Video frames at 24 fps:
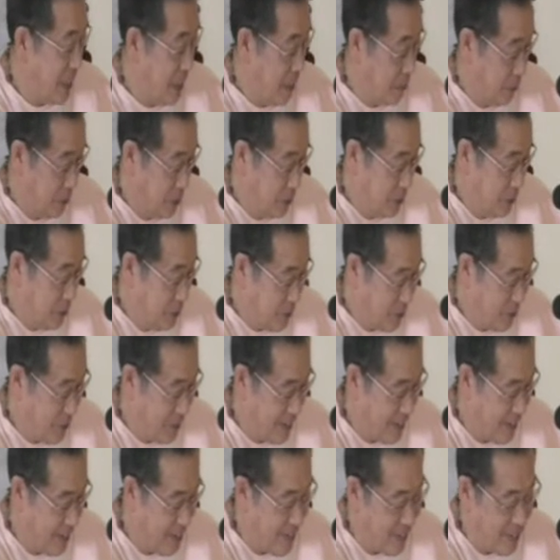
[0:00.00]
true,
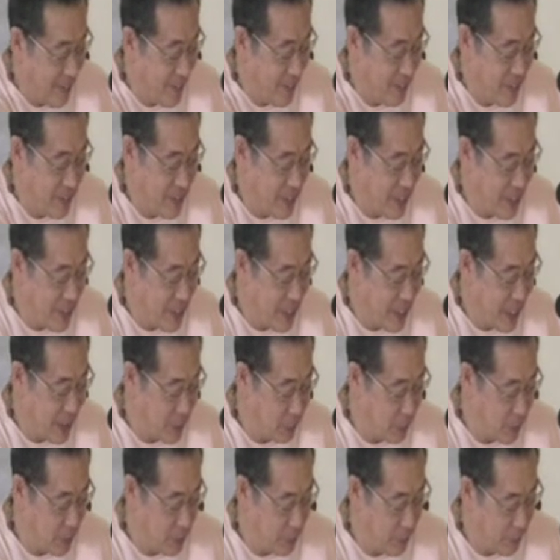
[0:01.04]
all the
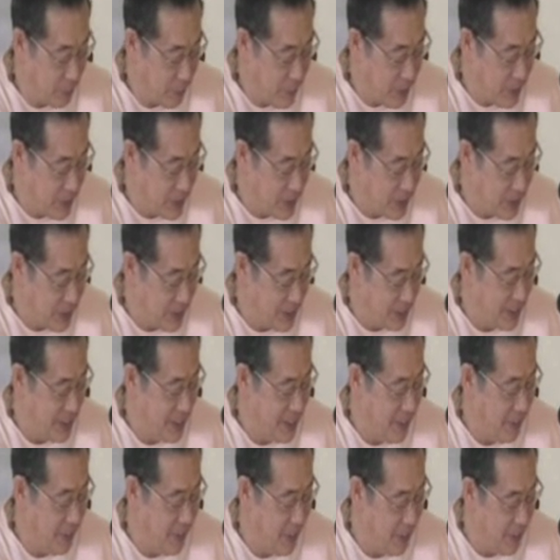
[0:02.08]
attachments were finished. He didn't
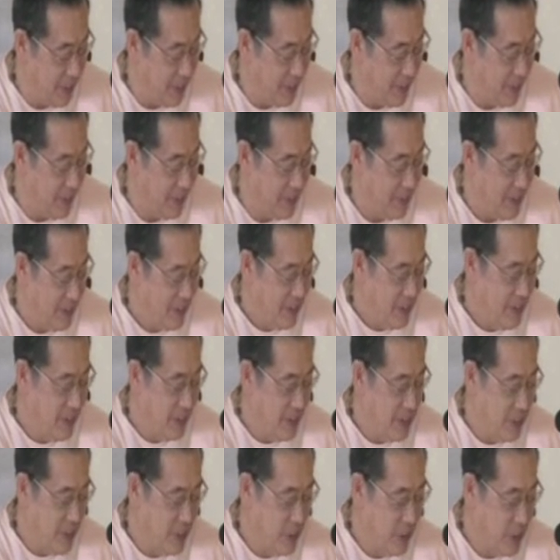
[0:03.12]
have anything. He
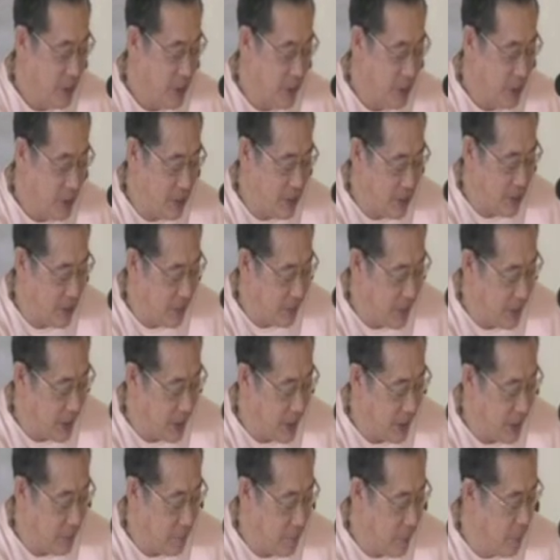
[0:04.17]
didn't have a sons, he didn't have a
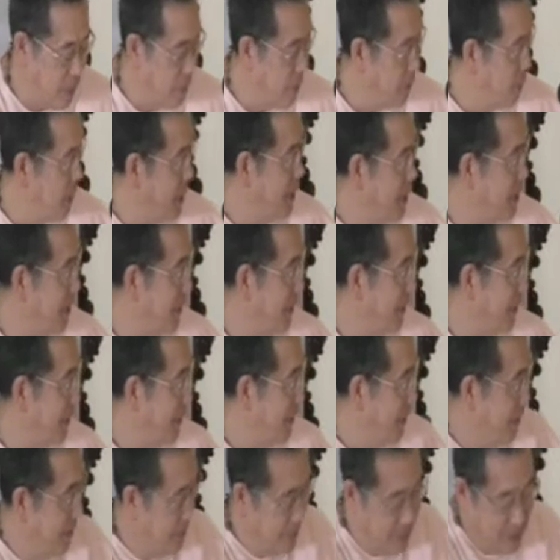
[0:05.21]
kingdom, didn't have anything.
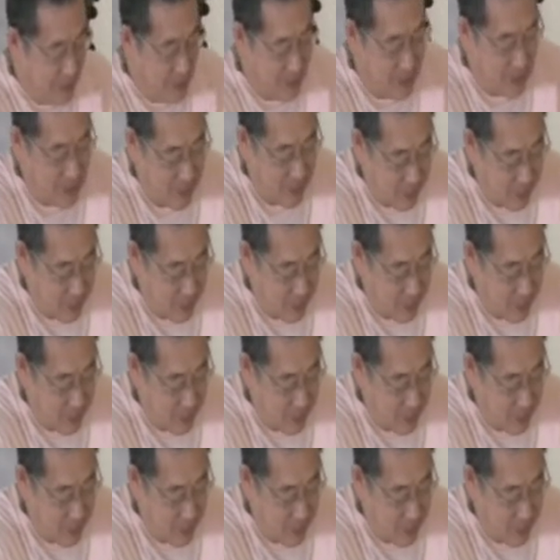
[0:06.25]
So